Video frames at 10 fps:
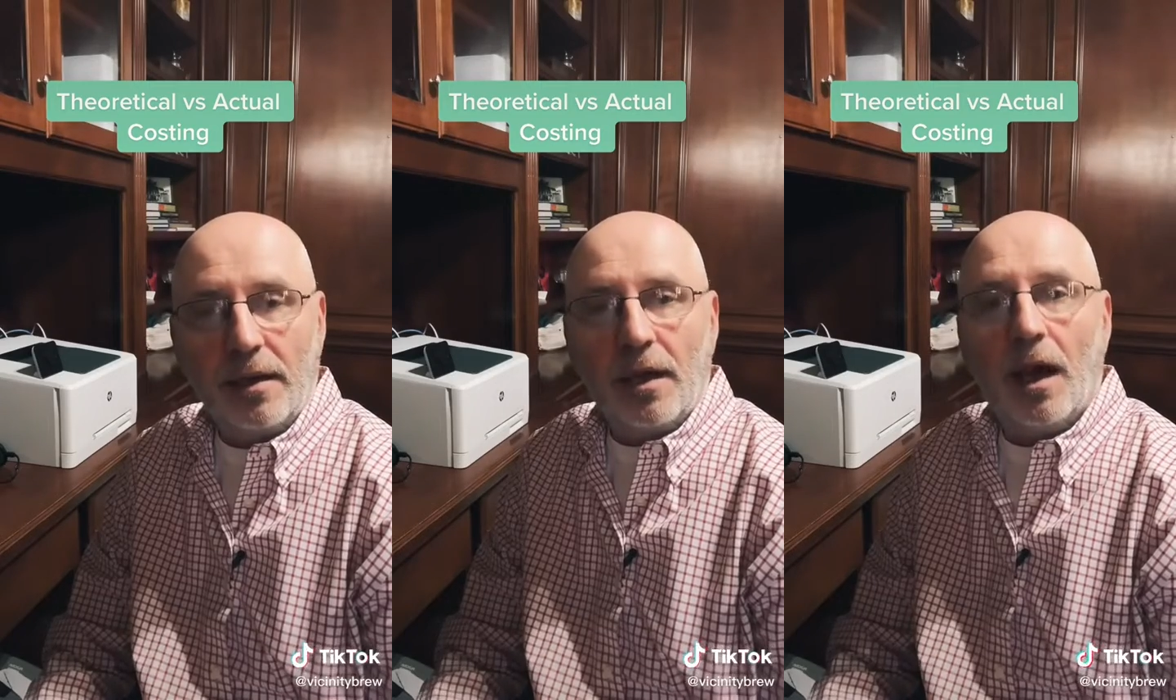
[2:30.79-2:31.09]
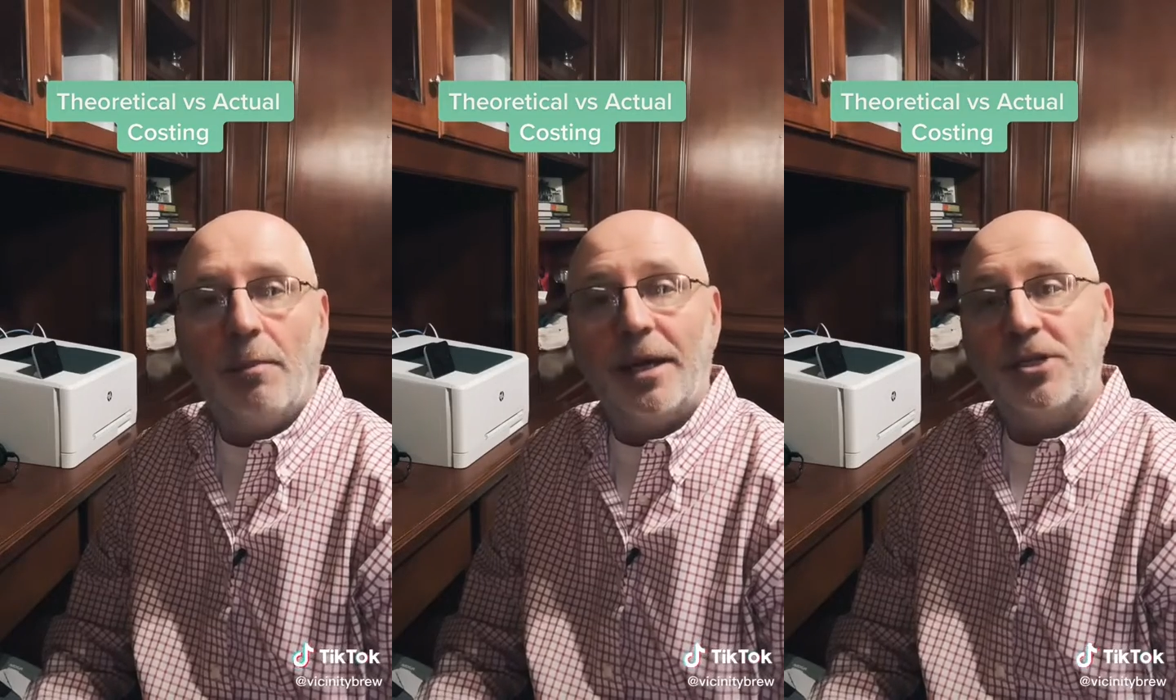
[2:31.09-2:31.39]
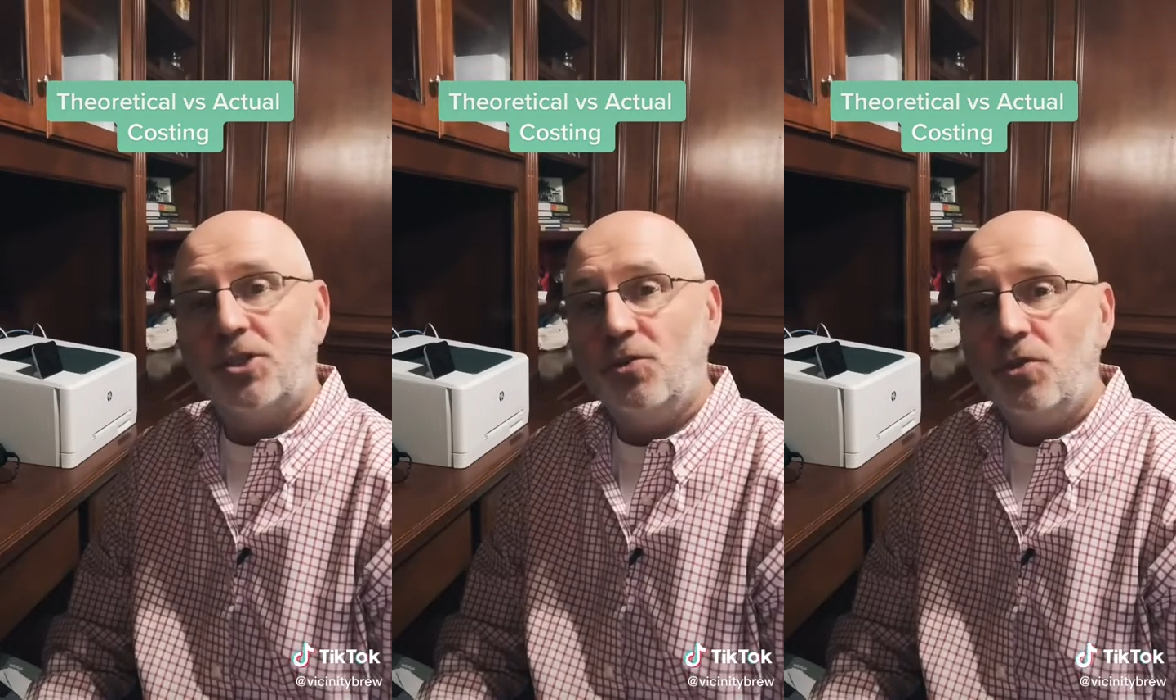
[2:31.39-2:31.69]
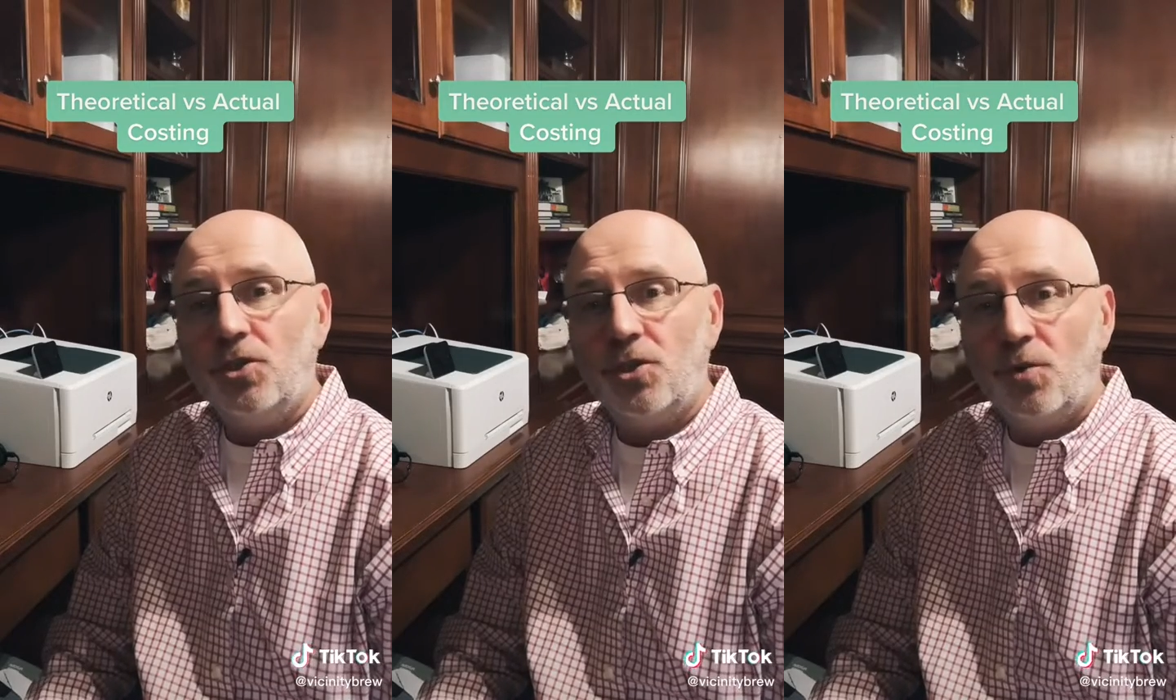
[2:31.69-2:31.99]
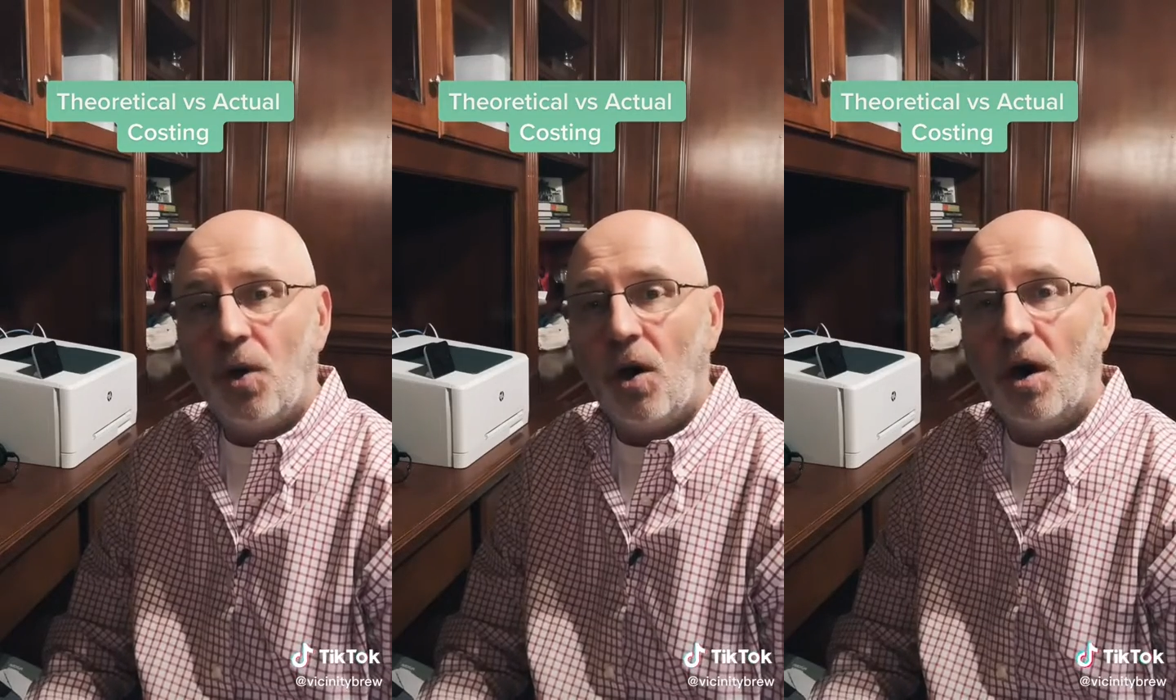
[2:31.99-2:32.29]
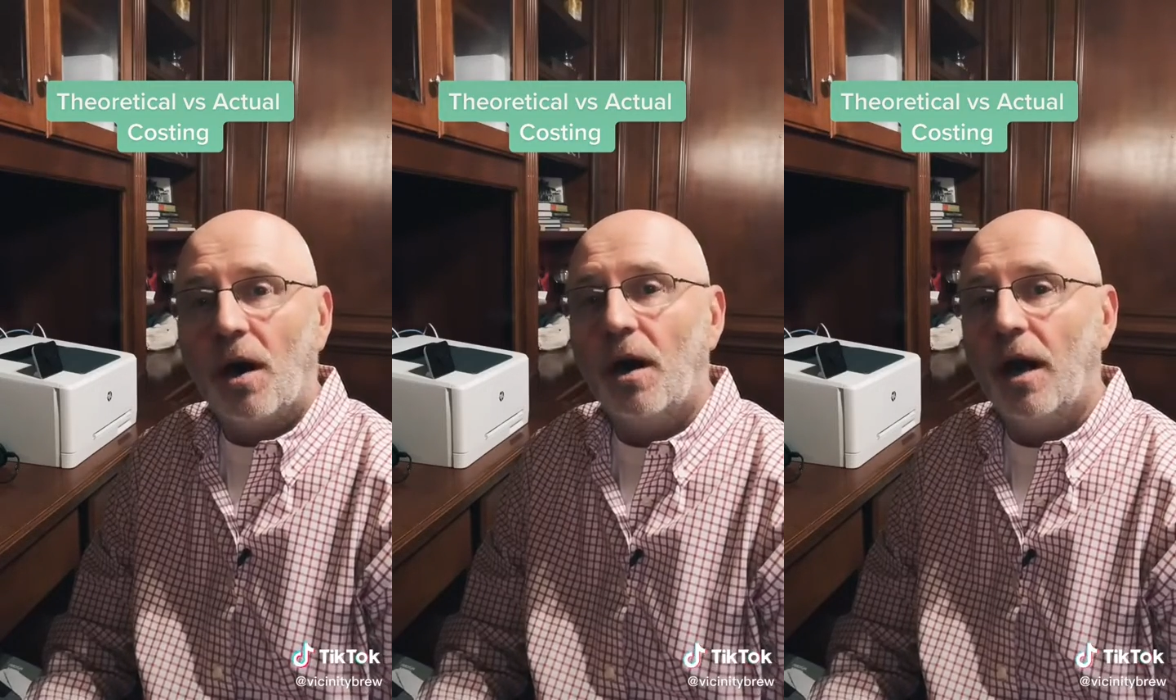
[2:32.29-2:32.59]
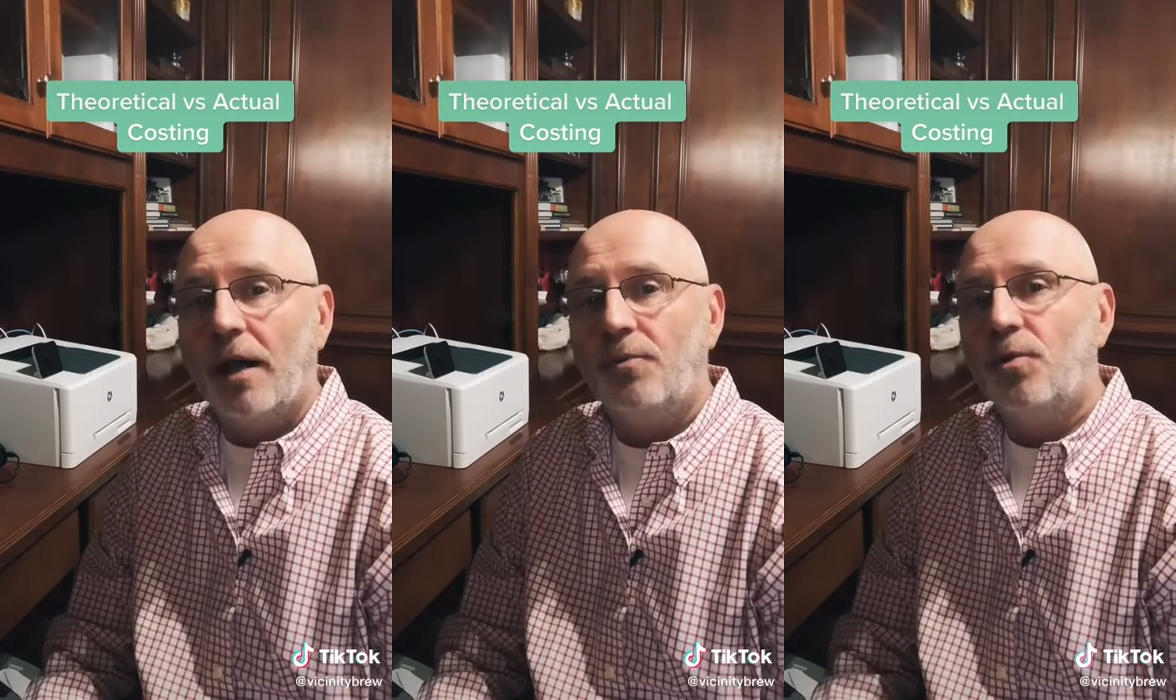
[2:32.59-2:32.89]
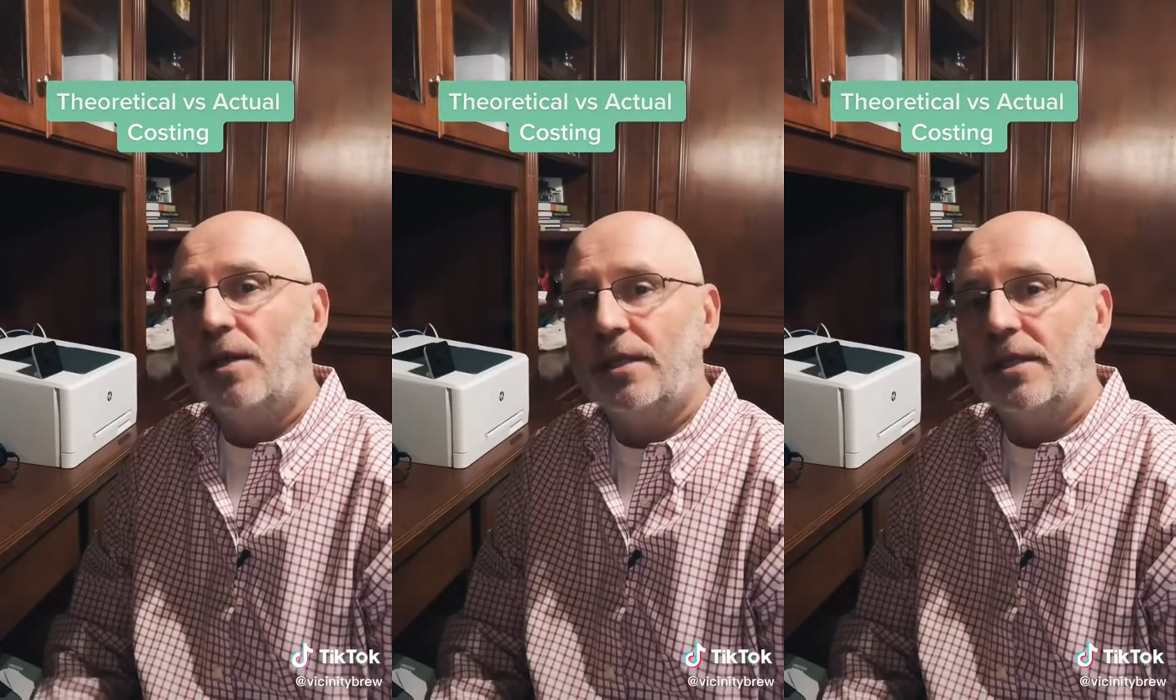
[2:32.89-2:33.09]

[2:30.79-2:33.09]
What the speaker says: But as soon as you are, I'd really